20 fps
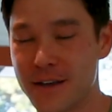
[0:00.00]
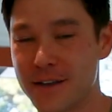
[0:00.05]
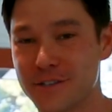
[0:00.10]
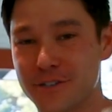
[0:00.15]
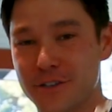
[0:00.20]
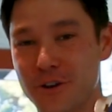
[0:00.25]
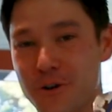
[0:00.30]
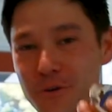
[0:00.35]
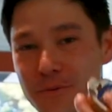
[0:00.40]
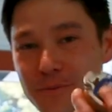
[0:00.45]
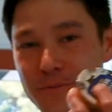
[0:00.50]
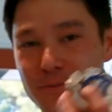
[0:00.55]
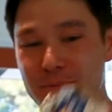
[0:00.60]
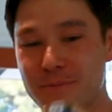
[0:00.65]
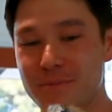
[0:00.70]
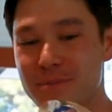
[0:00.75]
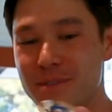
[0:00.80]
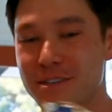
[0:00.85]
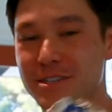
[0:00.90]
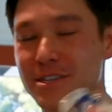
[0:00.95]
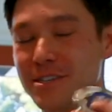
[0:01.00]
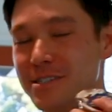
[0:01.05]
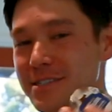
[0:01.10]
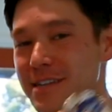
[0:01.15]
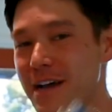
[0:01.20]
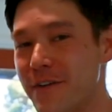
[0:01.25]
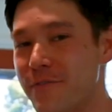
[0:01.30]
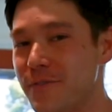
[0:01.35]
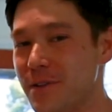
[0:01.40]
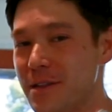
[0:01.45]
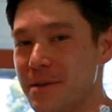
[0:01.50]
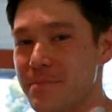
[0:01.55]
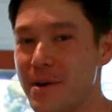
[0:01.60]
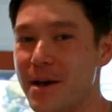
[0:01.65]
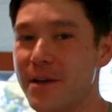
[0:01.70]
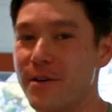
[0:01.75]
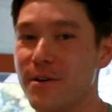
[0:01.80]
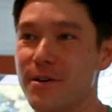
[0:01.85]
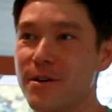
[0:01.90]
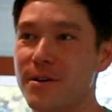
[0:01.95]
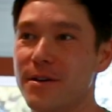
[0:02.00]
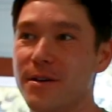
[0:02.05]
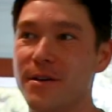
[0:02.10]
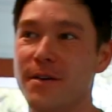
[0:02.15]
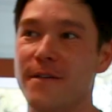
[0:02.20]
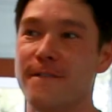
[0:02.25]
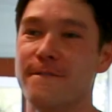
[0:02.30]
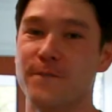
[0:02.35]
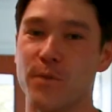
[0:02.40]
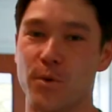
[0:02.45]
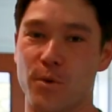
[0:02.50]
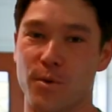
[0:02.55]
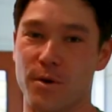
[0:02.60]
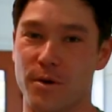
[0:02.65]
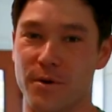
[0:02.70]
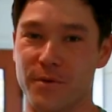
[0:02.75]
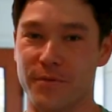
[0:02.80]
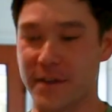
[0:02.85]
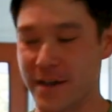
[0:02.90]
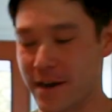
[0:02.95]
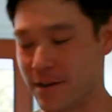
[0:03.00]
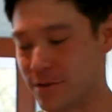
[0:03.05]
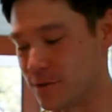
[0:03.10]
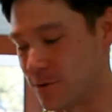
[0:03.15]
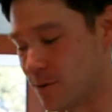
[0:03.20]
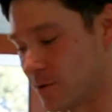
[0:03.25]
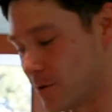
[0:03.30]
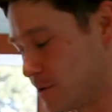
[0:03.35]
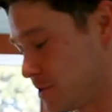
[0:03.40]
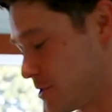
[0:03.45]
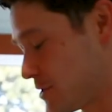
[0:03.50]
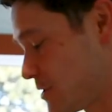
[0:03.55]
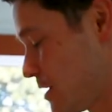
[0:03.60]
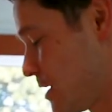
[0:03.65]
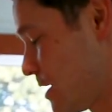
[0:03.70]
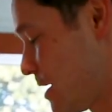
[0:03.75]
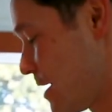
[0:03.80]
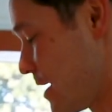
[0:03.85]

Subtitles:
So this is definitely better for the outdoors,